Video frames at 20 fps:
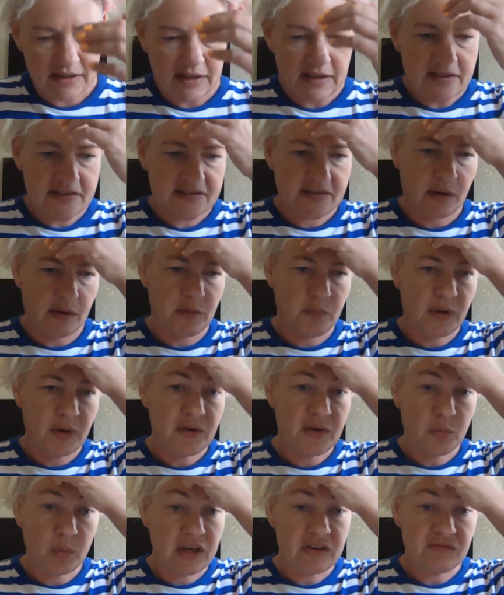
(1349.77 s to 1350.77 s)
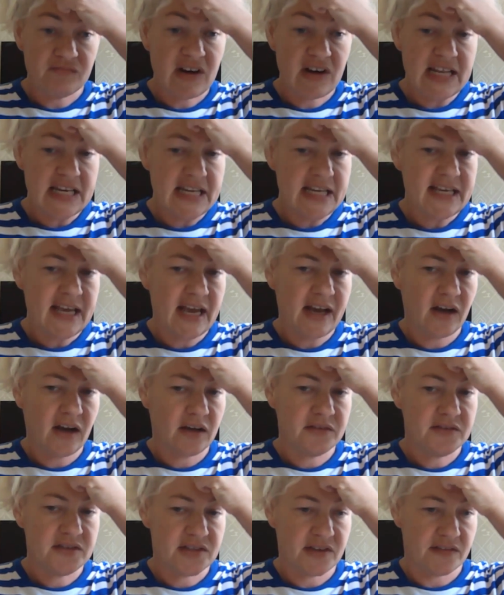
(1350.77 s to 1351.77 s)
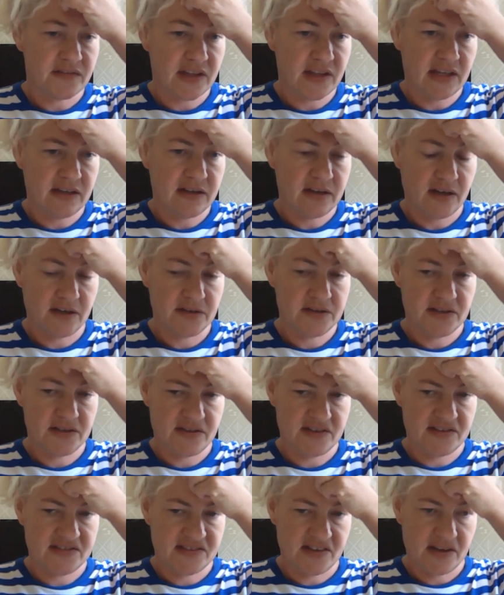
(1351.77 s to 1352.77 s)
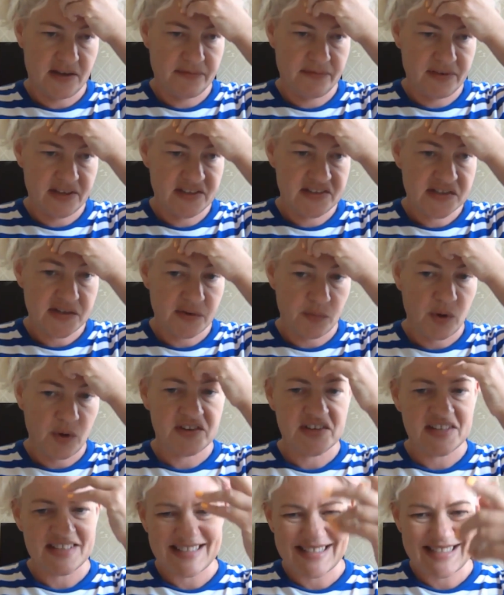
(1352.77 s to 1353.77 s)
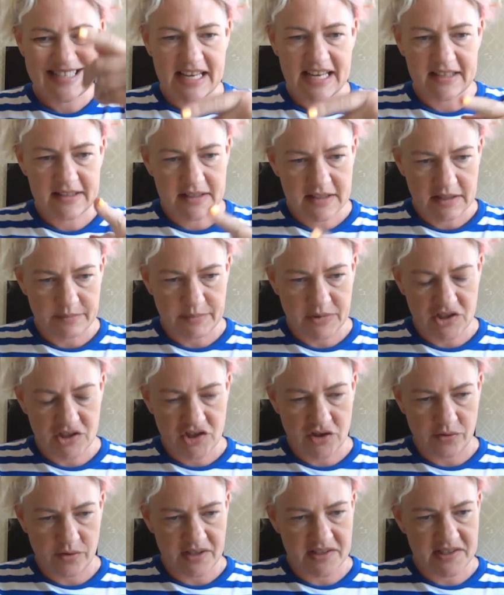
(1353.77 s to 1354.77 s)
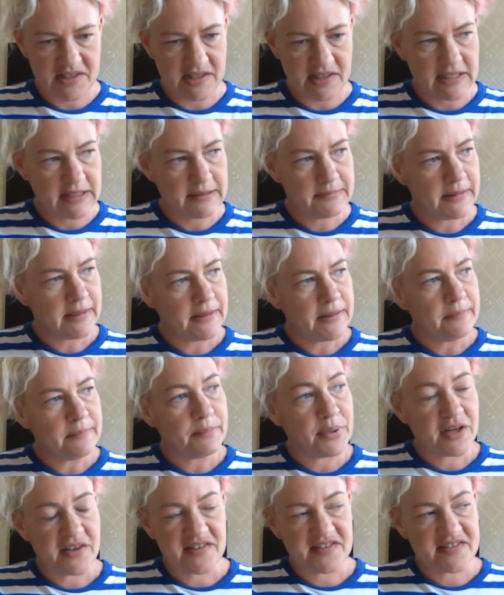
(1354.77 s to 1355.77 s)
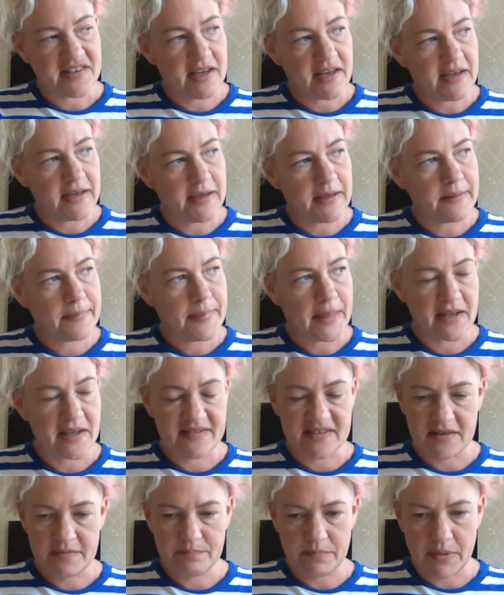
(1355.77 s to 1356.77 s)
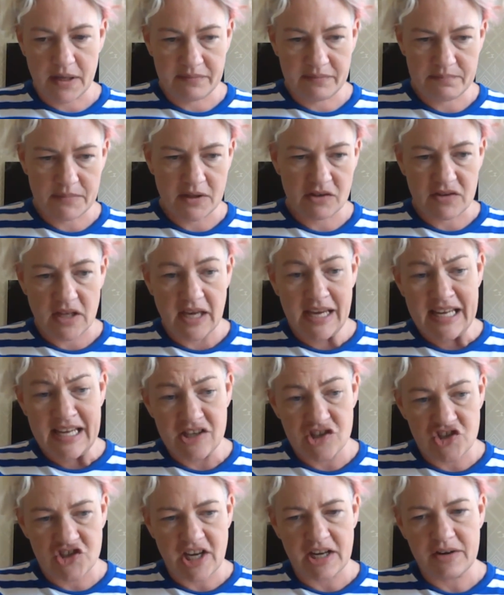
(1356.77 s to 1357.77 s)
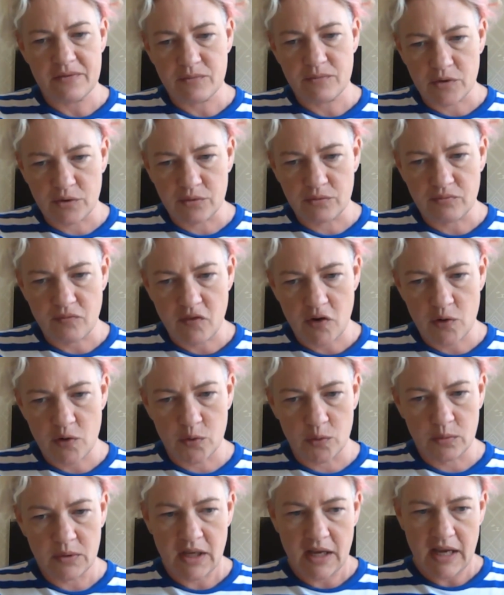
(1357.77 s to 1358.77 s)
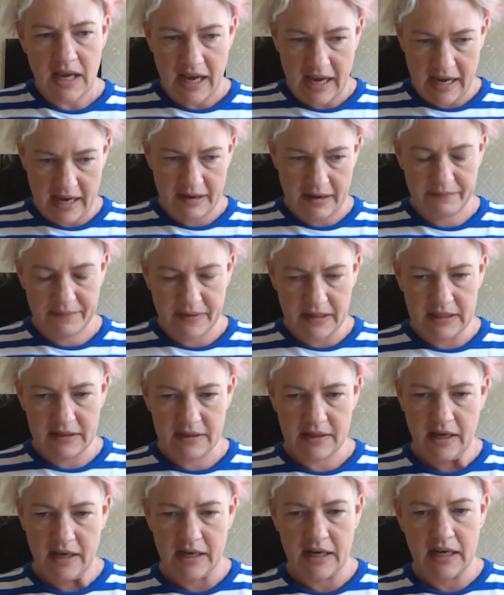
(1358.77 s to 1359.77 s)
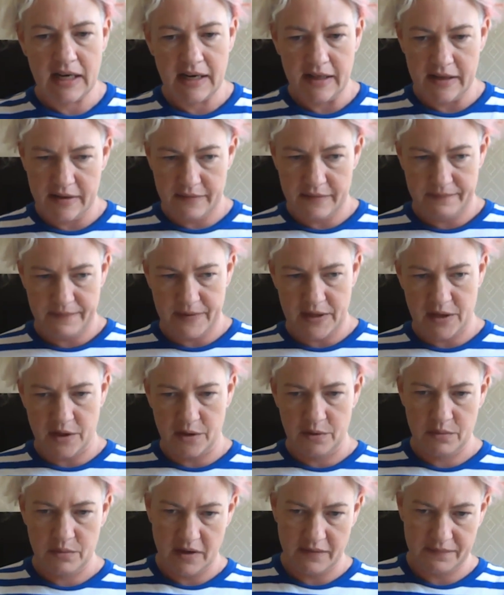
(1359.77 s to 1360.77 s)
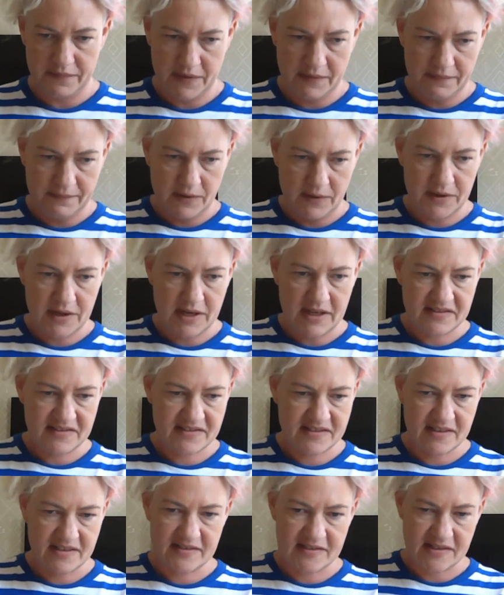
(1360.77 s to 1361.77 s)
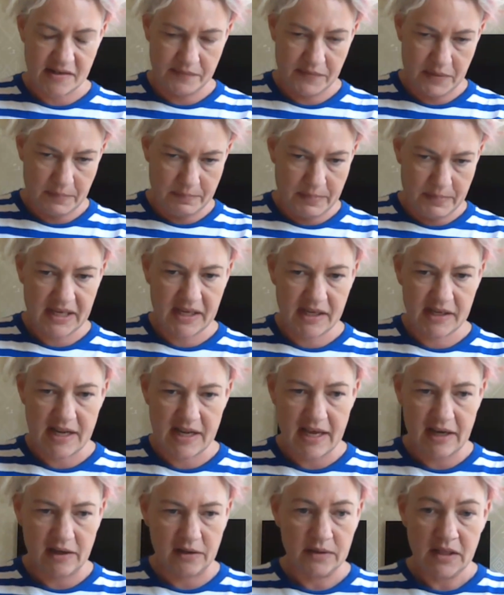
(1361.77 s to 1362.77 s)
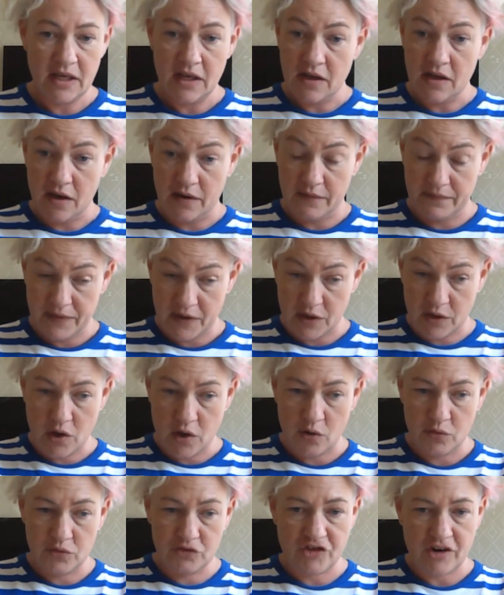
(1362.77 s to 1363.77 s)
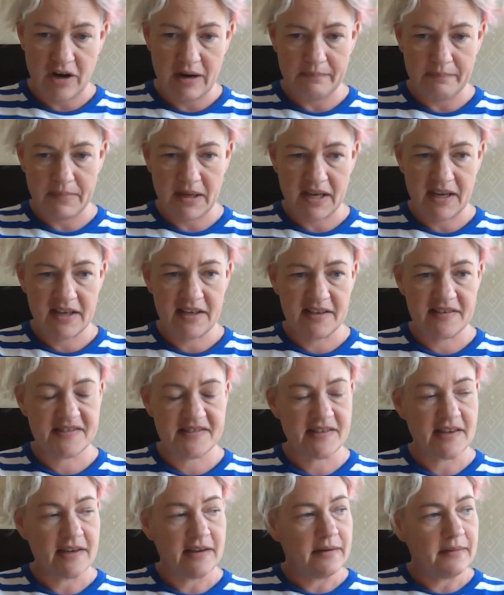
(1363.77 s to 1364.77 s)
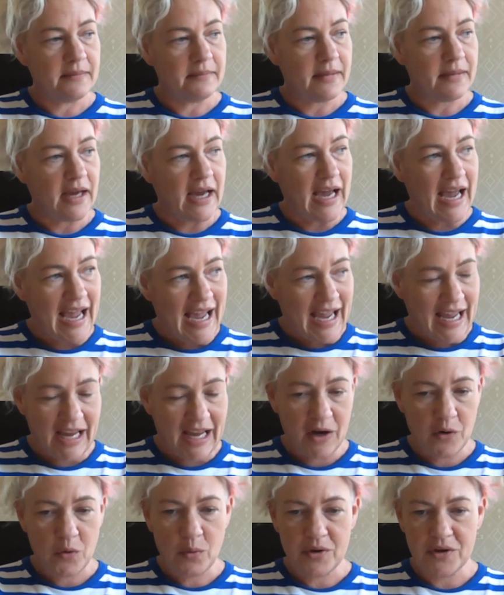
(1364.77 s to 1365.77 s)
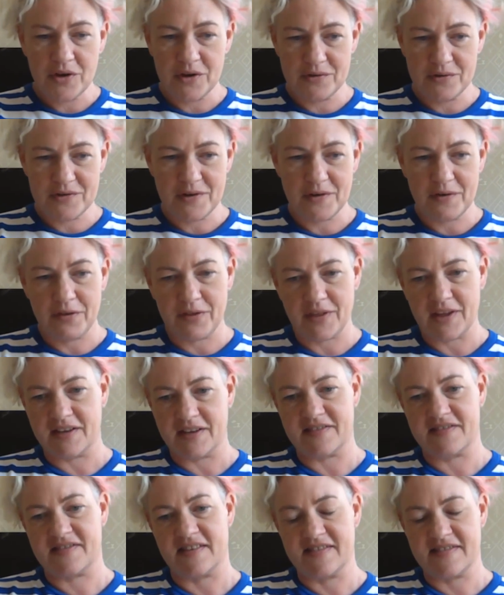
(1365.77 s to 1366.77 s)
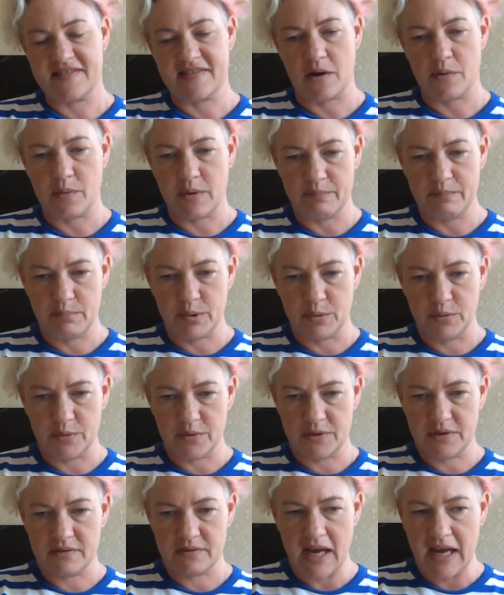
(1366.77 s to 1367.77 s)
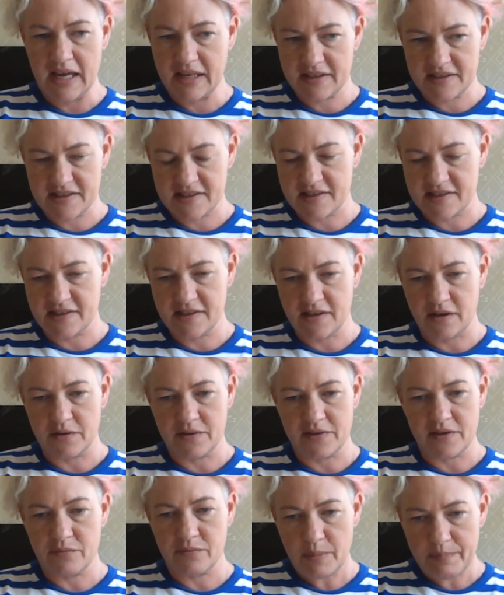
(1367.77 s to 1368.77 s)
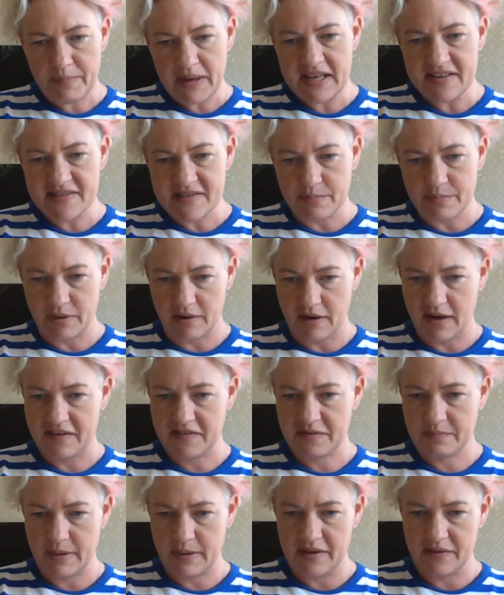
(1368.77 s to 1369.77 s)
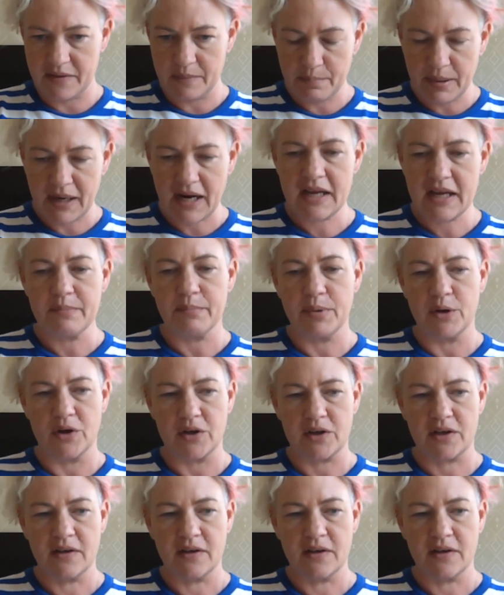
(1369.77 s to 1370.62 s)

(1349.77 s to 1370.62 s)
So we, we really get under the under the surface to understand the maturity but as a as a, a, a general rule, having a clear view of the finances, of the P and L, of the contract base, how you do things is so important, and you know the repeatable aspect, the playbook.